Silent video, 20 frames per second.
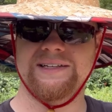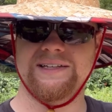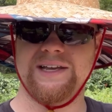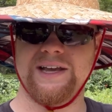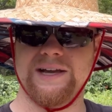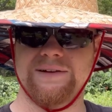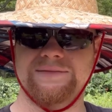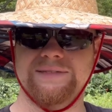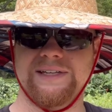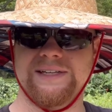
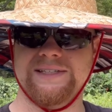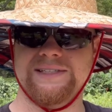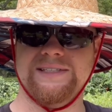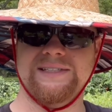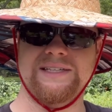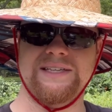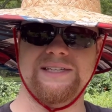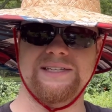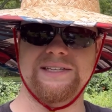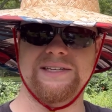you have less
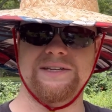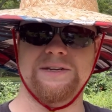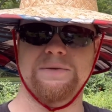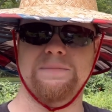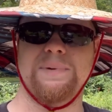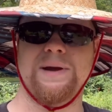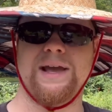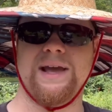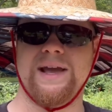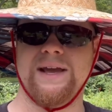seeds in your
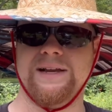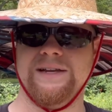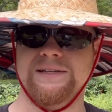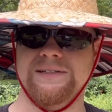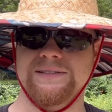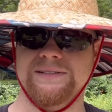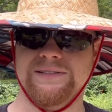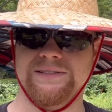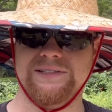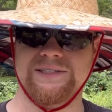bag.
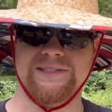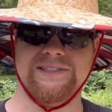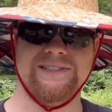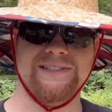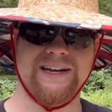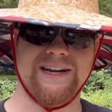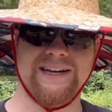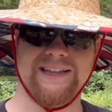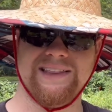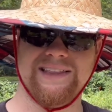So you
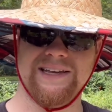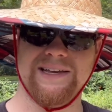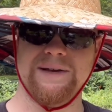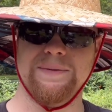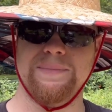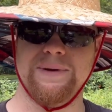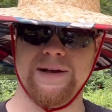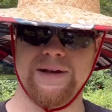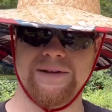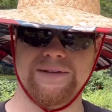just kind of think
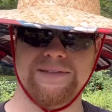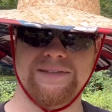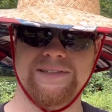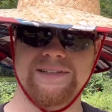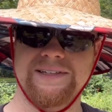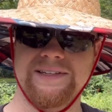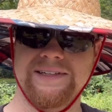about